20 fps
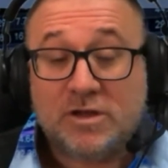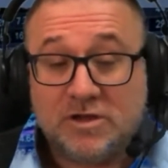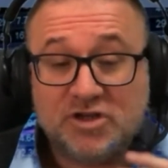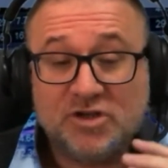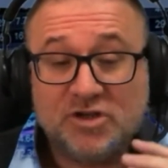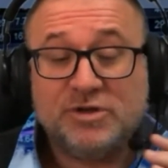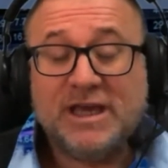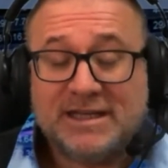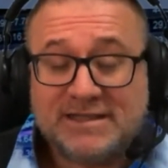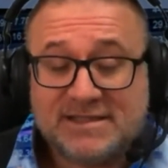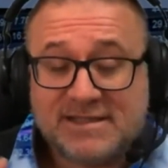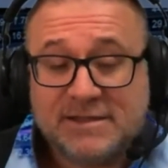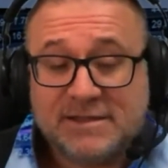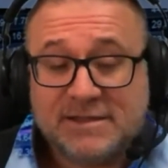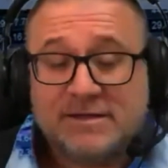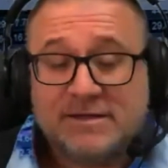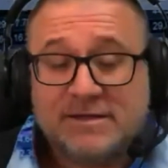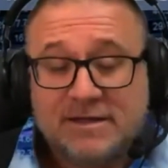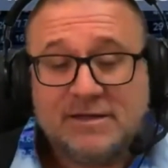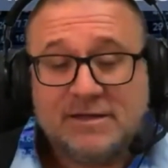So yes,
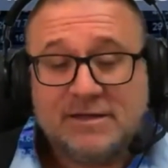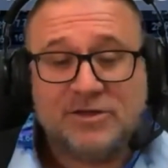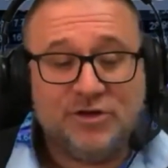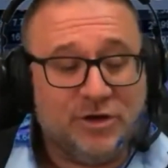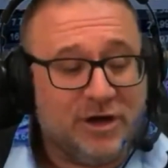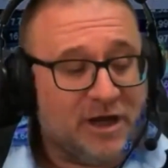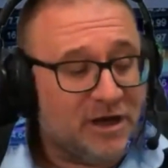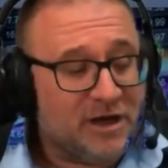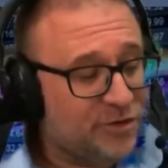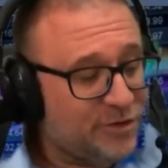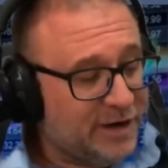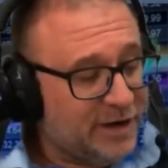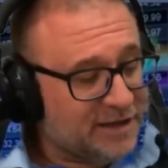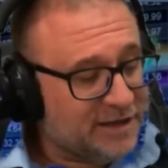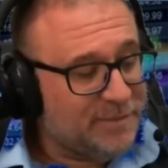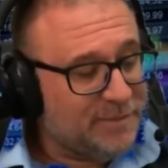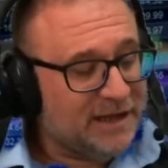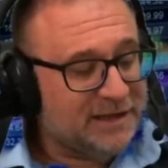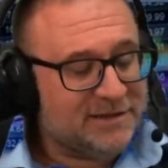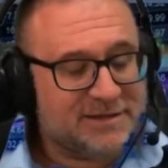you are
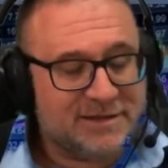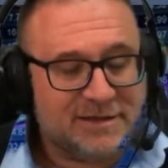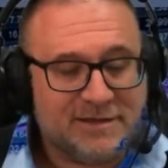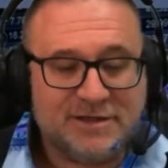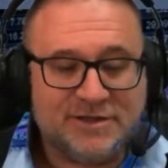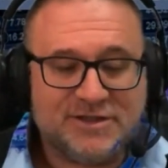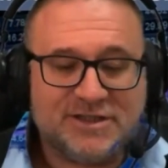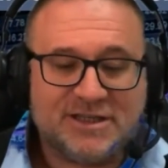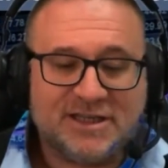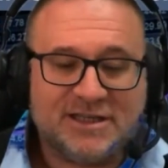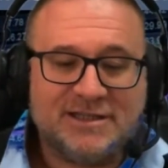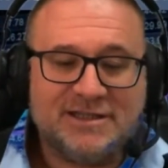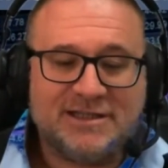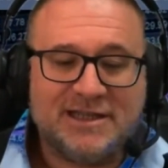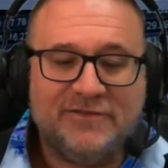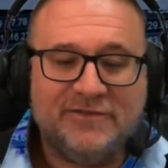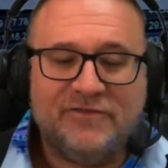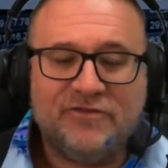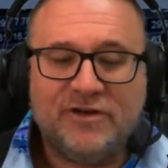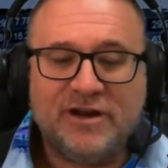correct, Matt. It's
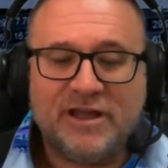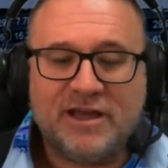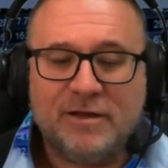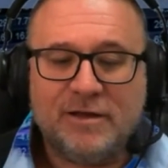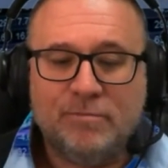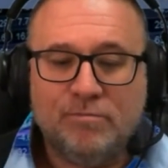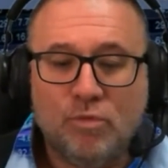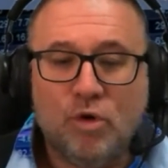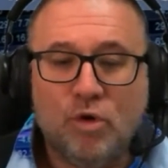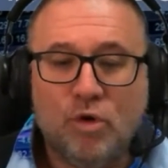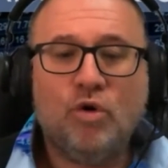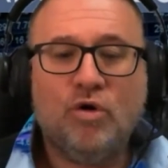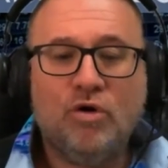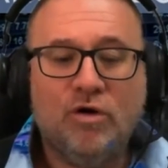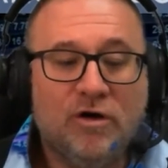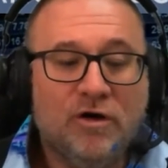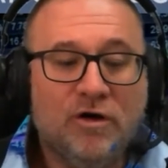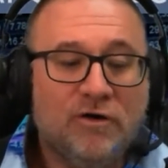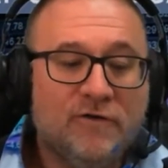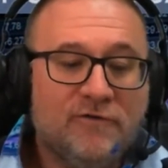delivering more
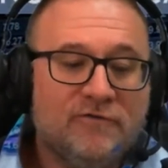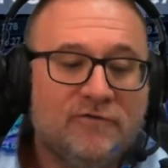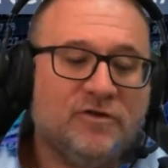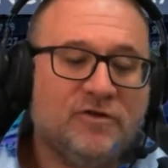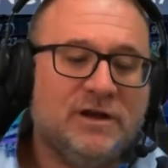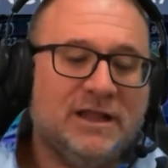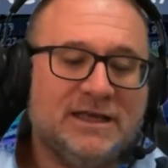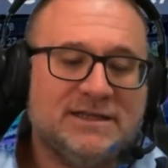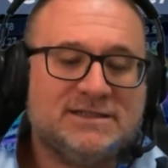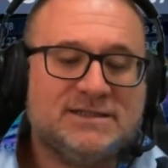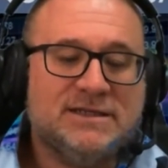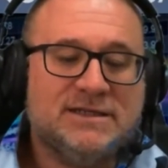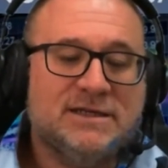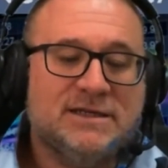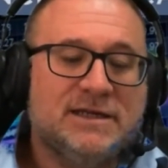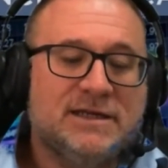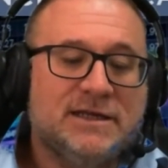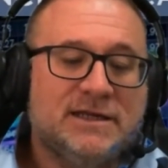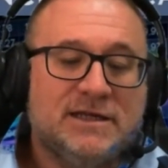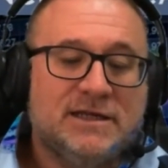for less.
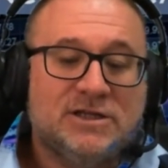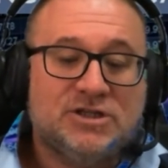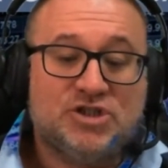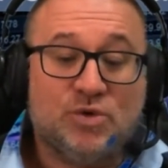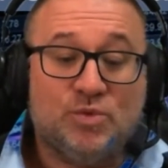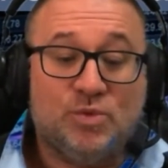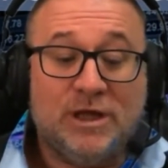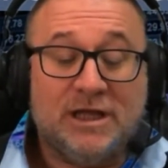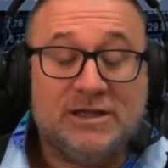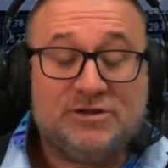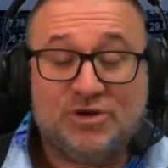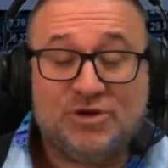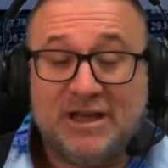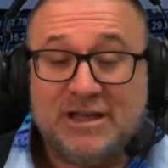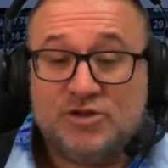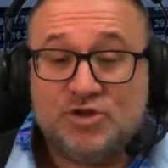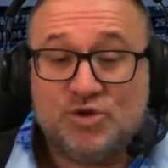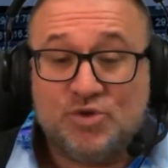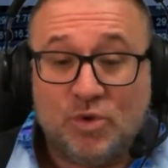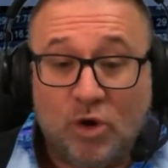So we are
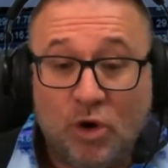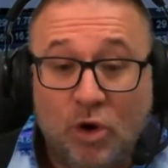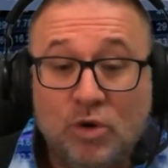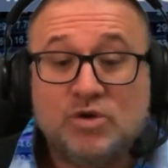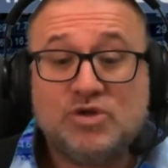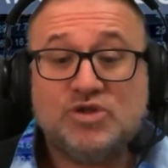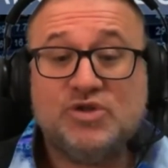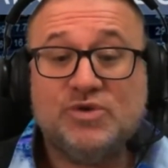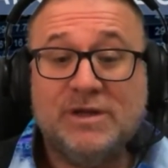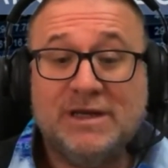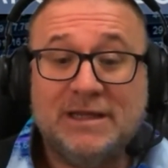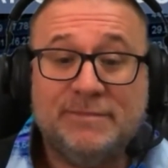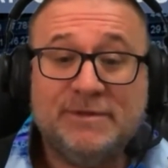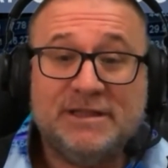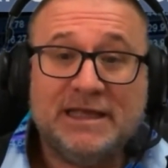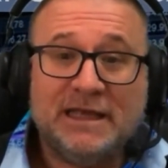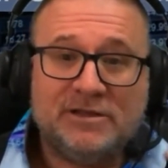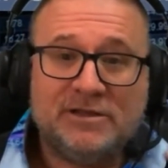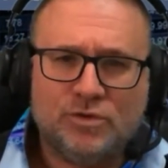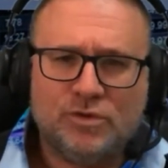trying to also
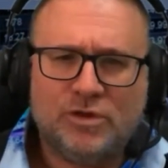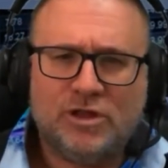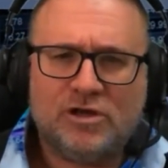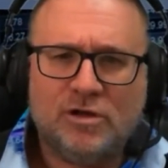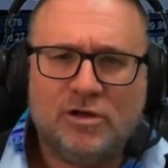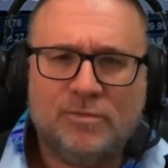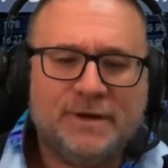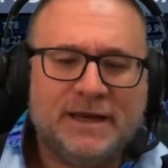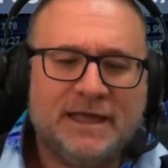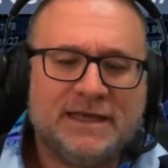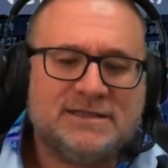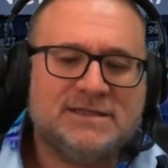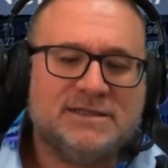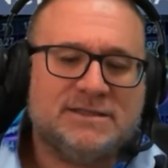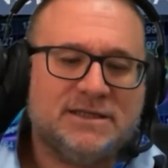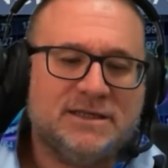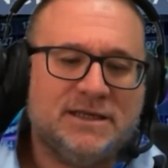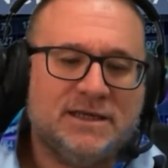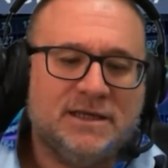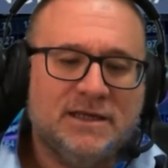eliminate all the
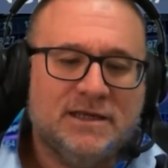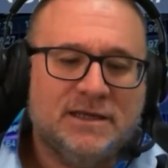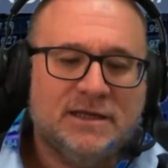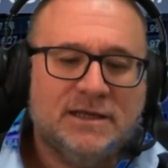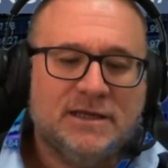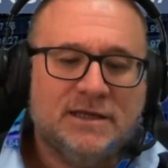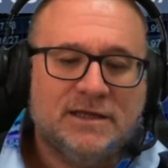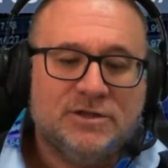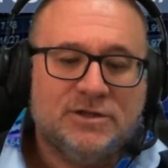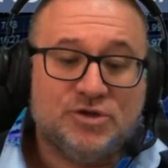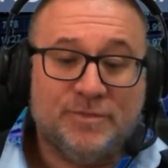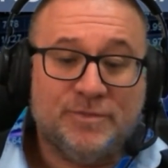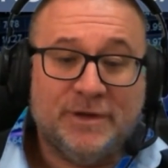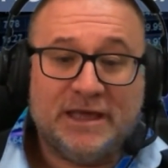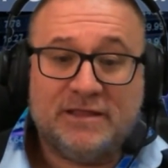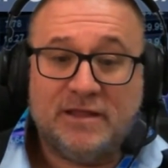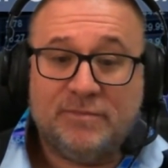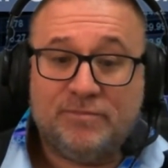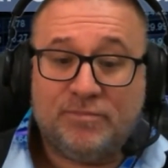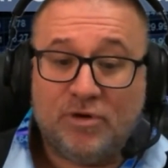complexity to
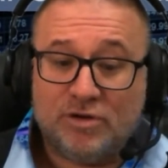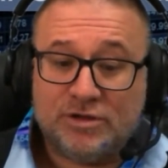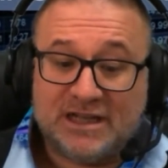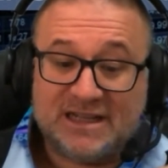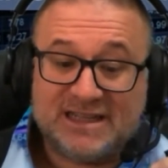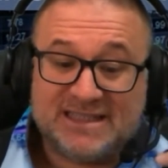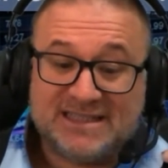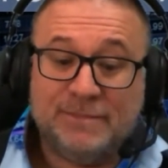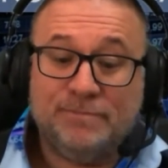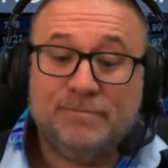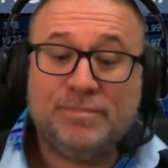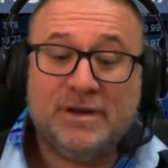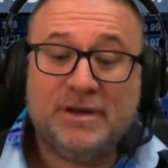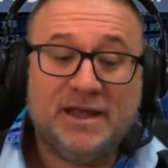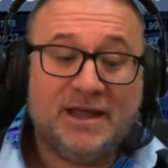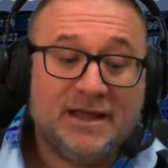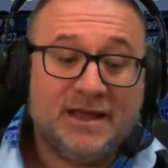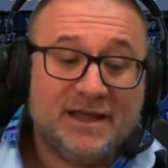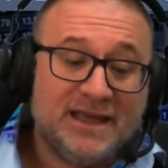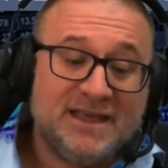make the product
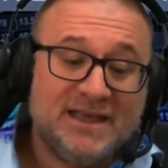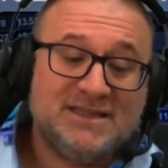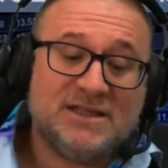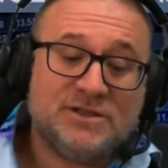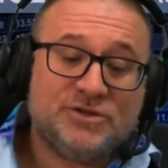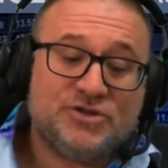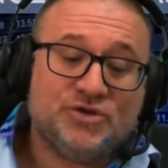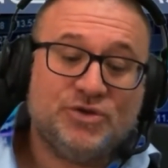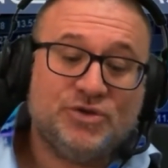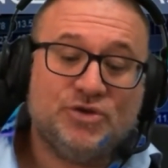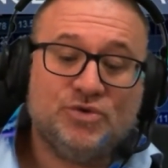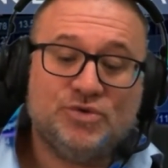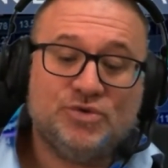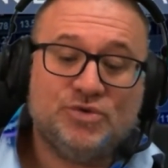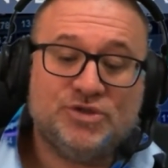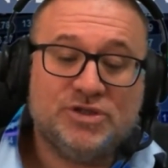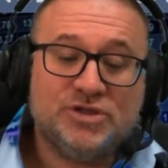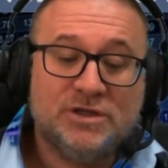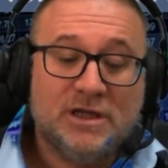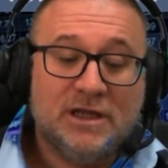simpler, easier to
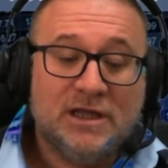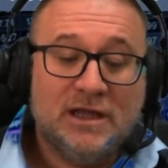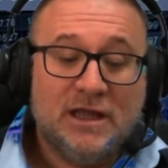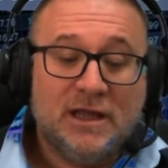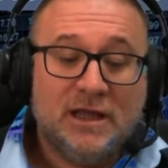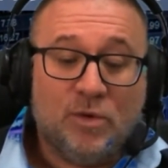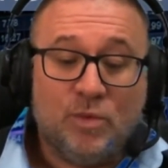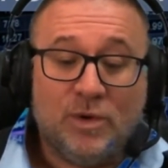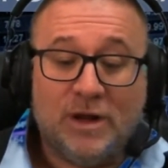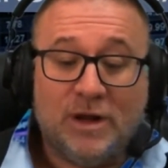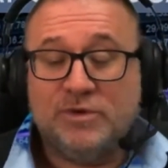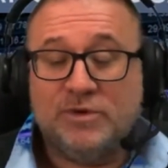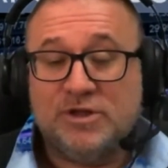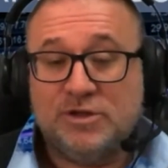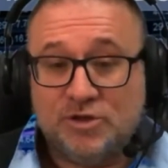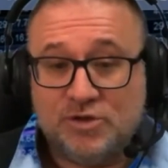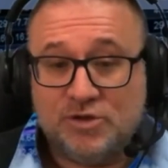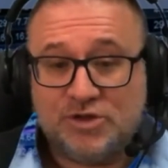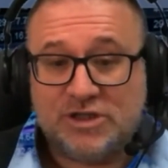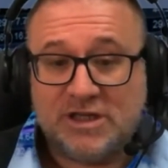use, while
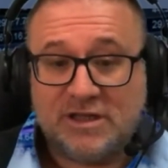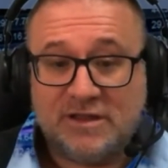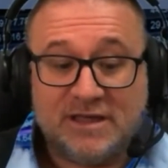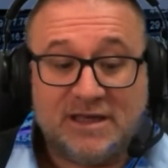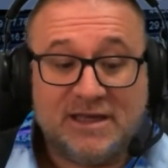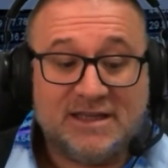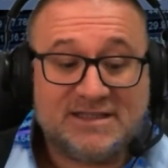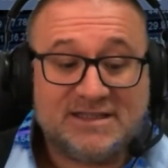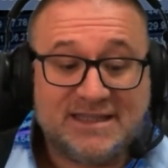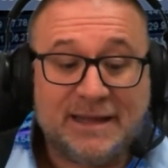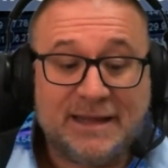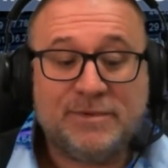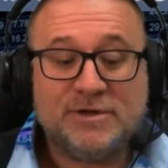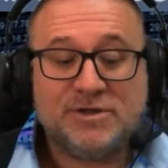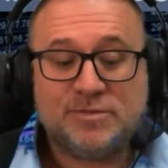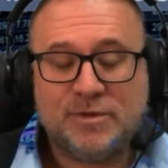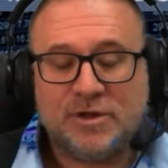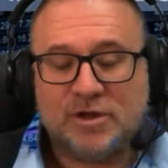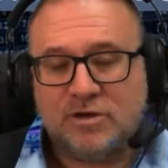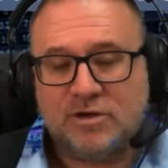reducing the
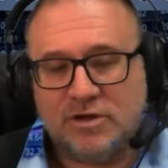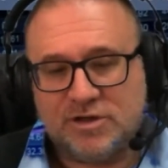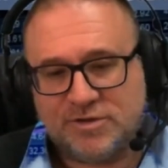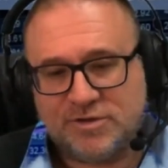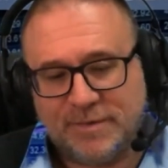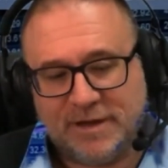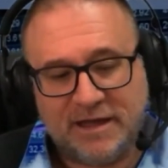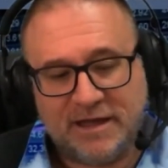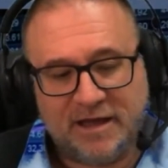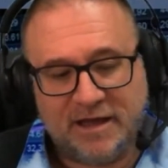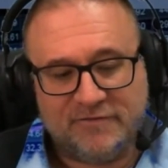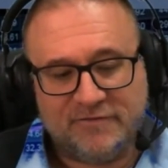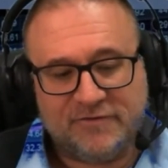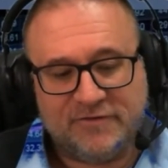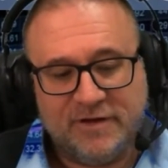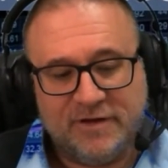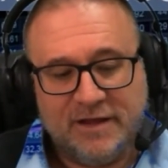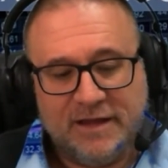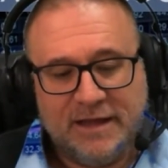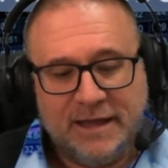establishment cost by
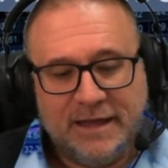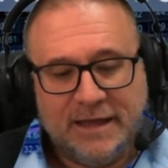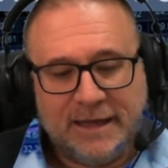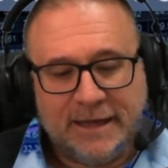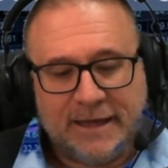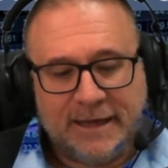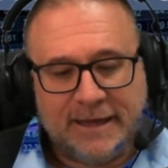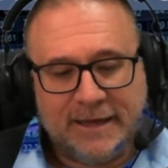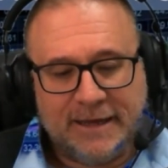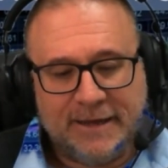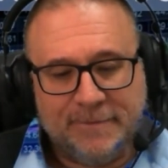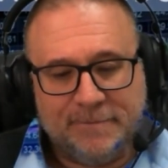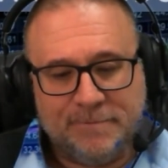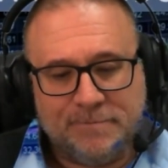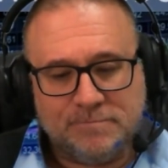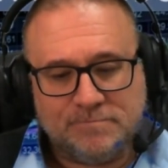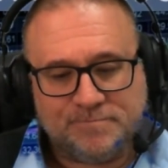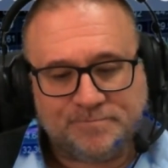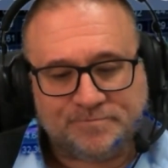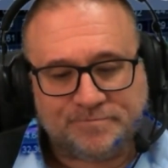half.
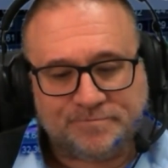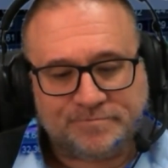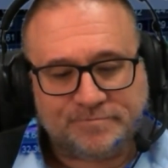In